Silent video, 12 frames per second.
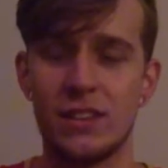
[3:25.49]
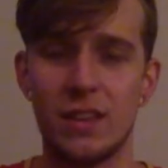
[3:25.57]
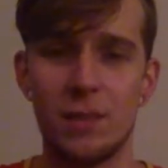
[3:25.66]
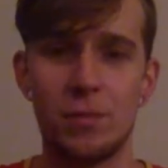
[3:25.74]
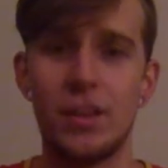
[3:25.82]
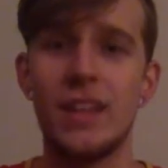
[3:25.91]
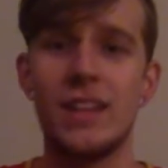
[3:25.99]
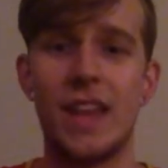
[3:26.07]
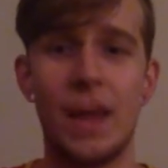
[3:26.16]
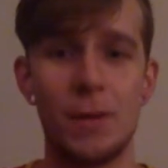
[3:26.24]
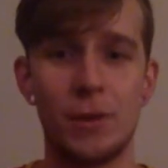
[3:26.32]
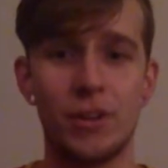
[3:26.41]
They played the
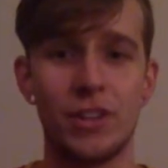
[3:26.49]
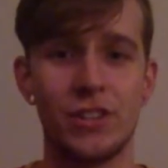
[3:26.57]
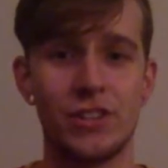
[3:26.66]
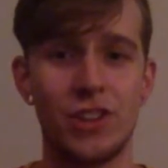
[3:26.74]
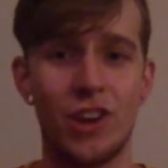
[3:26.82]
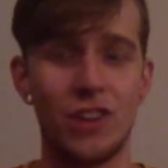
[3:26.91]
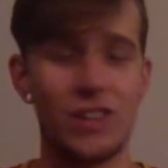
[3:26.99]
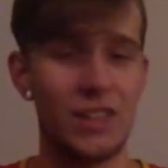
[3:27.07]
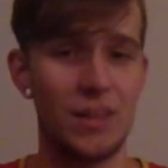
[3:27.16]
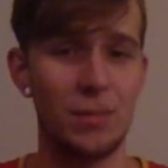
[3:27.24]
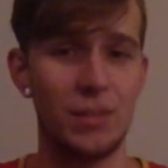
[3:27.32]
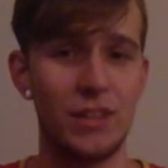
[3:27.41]
Immigrant song that
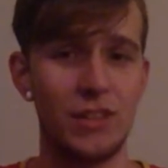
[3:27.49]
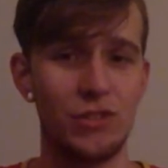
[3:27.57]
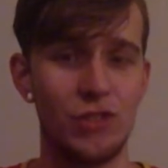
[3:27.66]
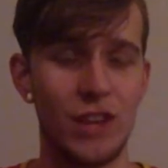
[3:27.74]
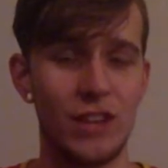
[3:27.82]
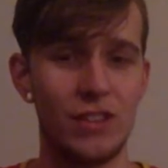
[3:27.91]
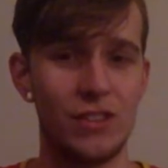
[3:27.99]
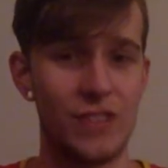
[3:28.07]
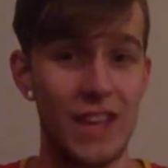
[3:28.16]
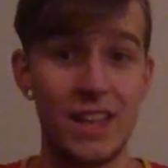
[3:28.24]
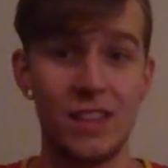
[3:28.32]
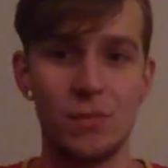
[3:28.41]
they played in the trailers
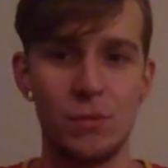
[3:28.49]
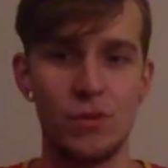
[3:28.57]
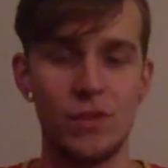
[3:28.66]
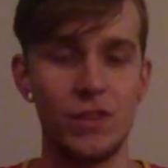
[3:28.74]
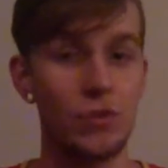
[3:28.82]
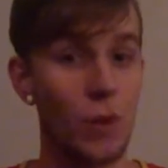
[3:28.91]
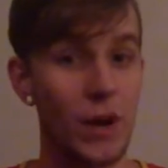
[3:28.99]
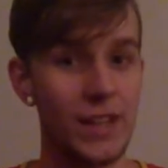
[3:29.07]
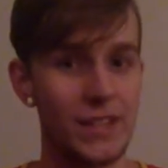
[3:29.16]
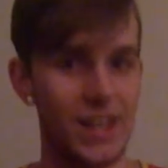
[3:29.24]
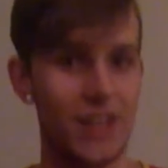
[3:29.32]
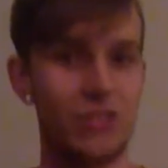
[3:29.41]
in the movie
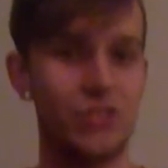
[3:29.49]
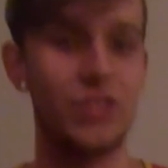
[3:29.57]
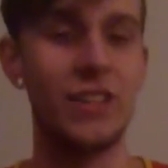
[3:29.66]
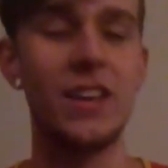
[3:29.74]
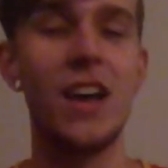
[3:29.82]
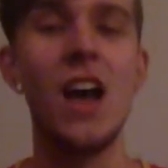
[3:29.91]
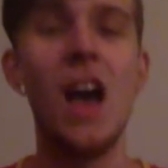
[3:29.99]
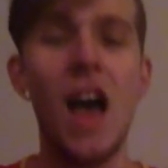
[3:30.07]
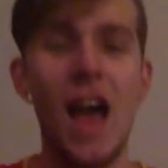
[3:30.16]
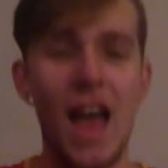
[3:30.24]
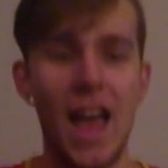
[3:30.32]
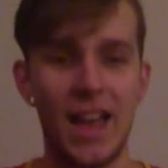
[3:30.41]
twice, actually,
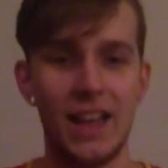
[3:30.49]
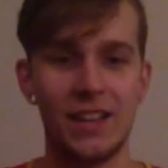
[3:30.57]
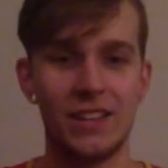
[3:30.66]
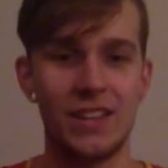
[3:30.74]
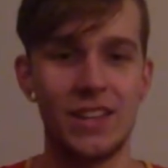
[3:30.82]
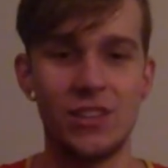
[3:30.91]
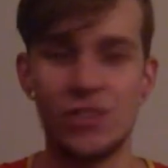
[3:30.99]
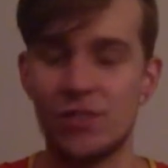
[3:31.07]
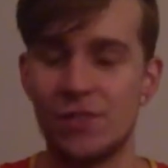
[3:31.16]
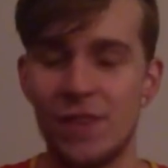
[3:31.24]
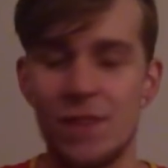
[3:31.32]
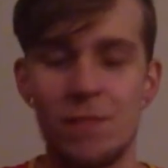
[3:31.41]
and it
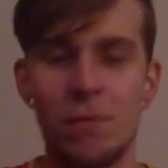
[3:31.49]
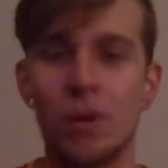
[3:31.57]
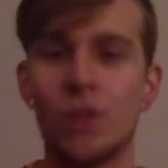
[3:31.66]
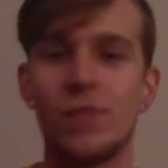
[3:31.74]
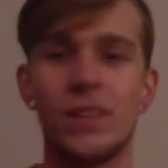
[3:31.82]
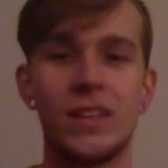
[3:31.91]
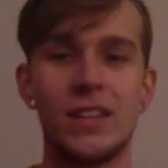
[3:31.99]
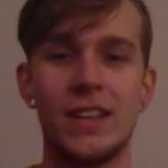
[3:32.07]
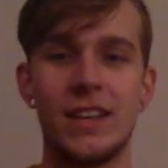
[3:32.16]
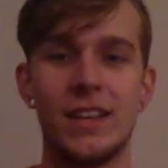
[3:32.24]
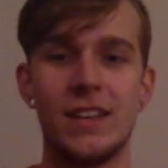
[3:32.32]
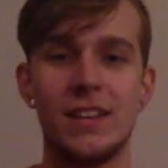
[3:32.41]
just fit perfectly
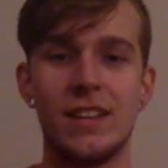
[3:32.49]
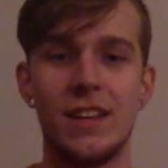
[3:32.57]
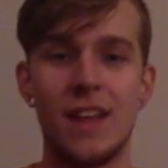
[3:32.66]
in.